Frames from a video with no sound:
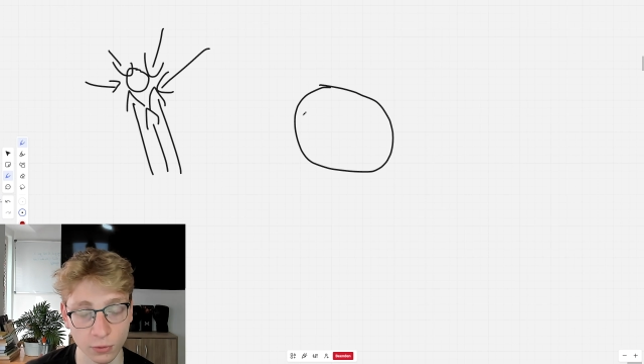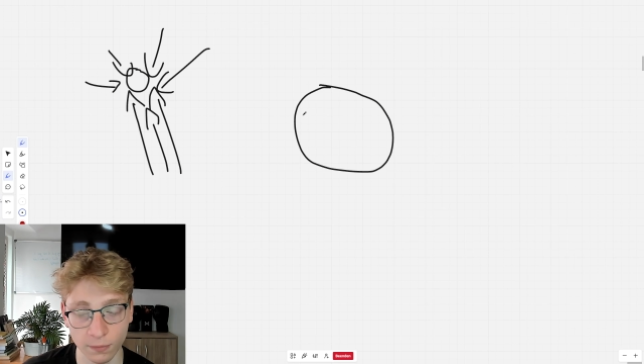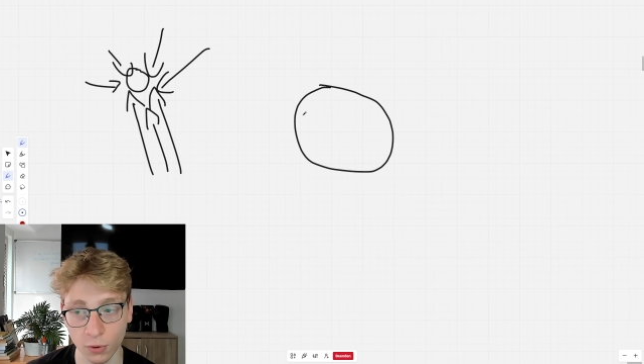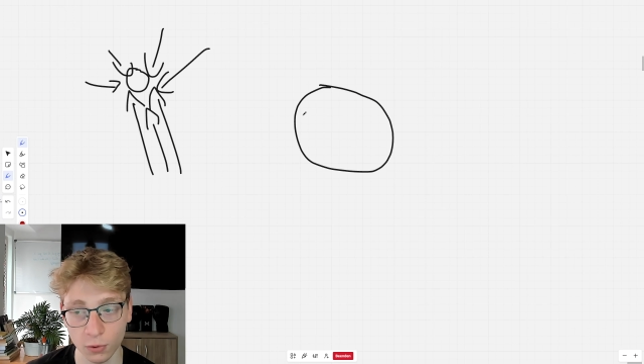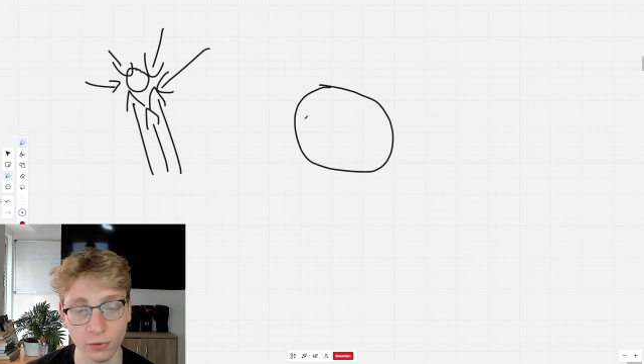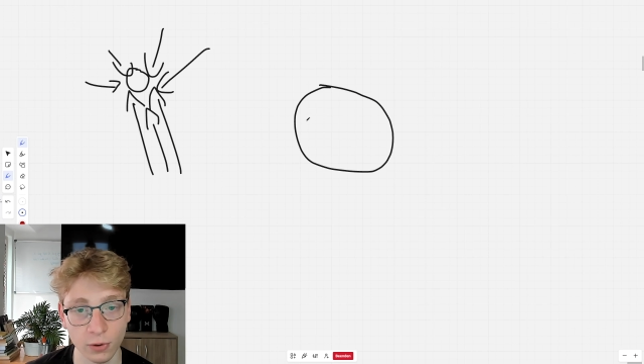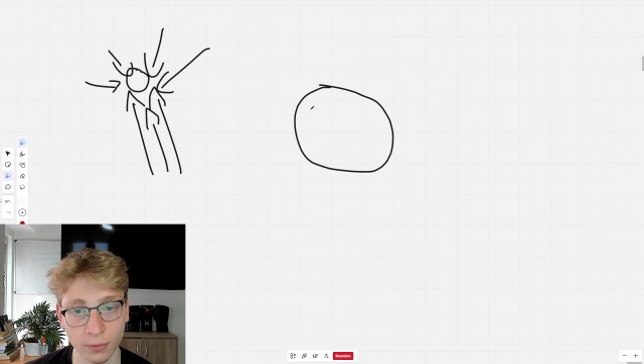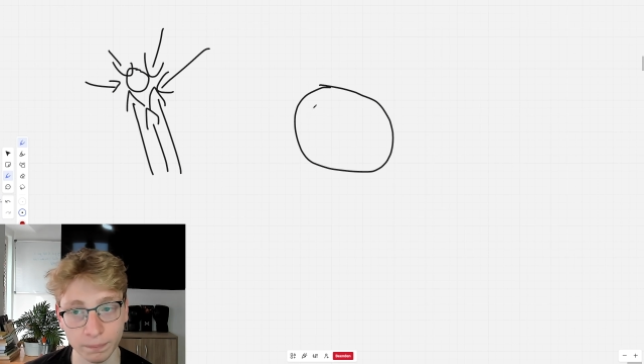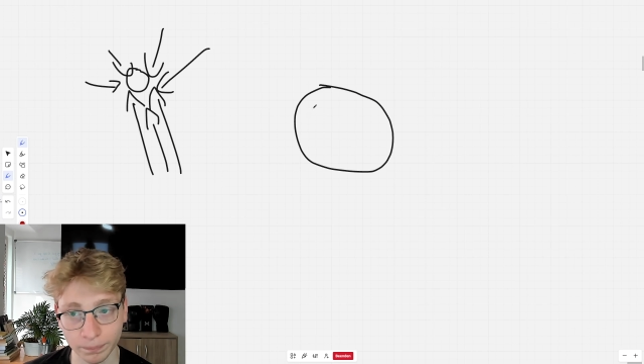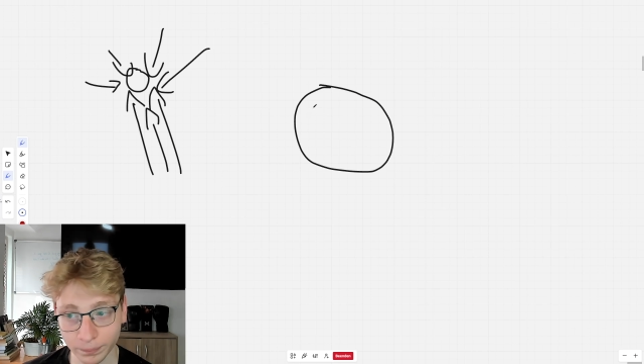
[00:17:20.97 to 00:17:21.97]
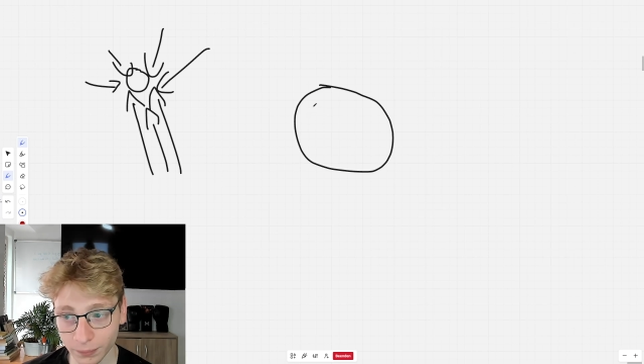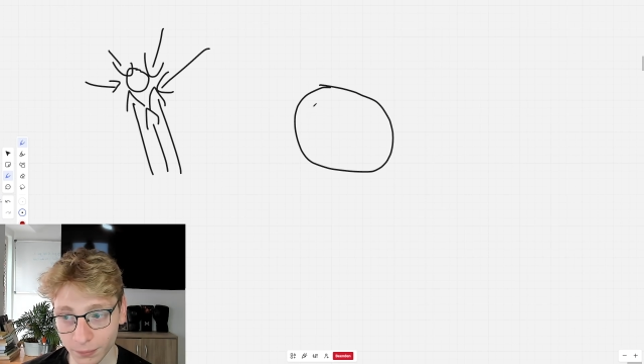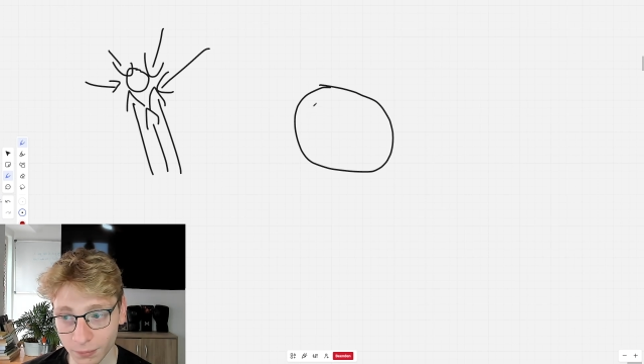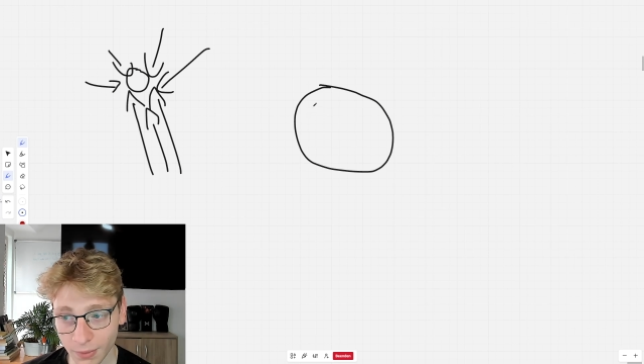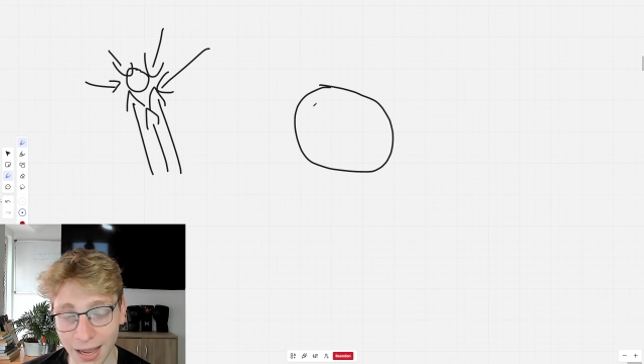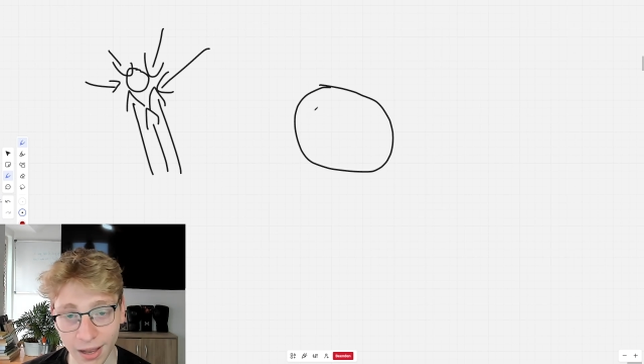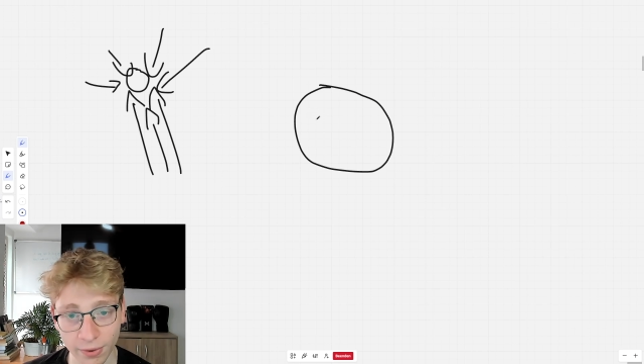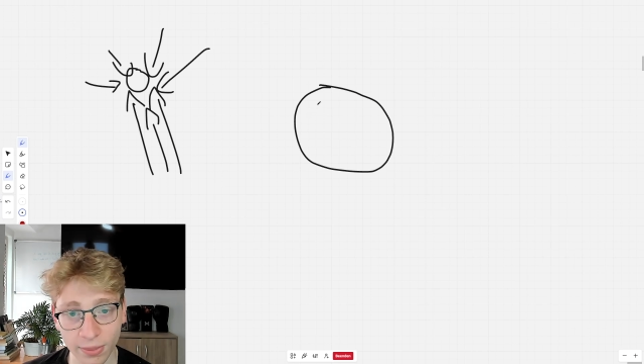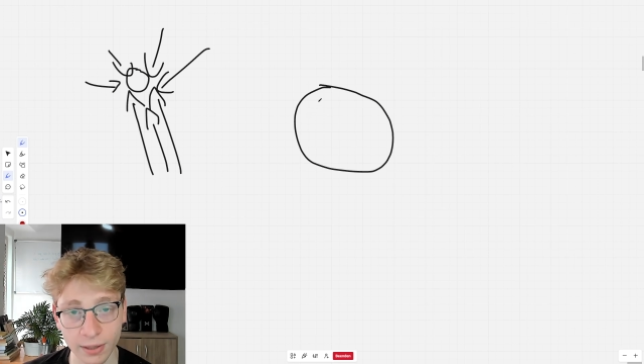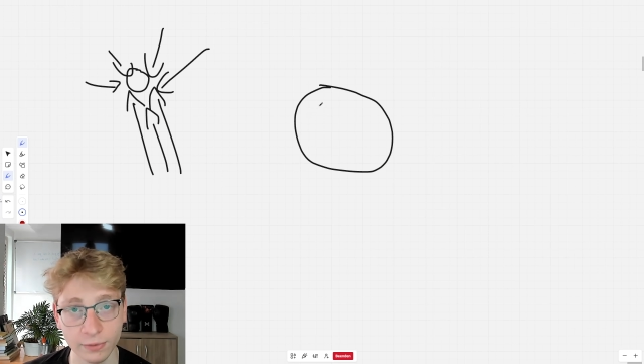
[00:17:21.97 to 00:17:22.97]
focus on other
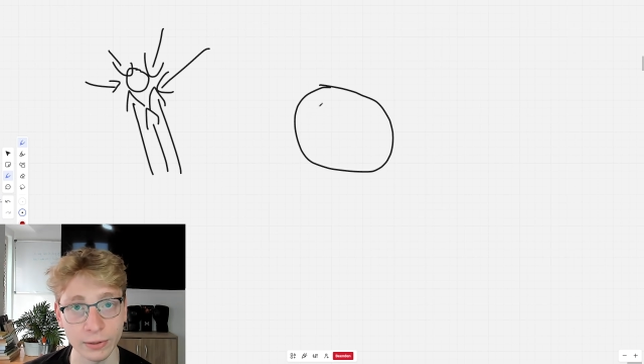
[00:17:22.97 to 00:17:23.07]
things,